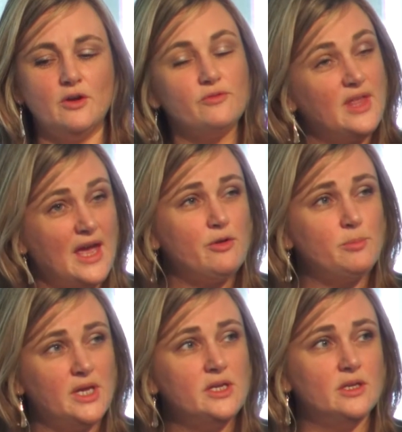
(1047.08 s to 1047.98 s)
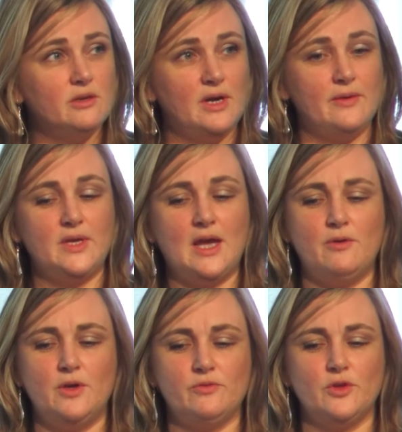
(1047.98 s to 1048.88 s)
of their opinion around the
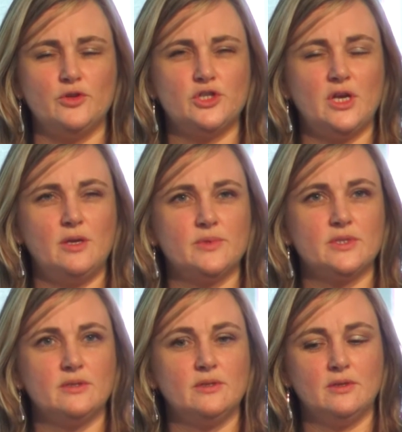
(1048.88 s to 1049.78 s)
area of those shapes.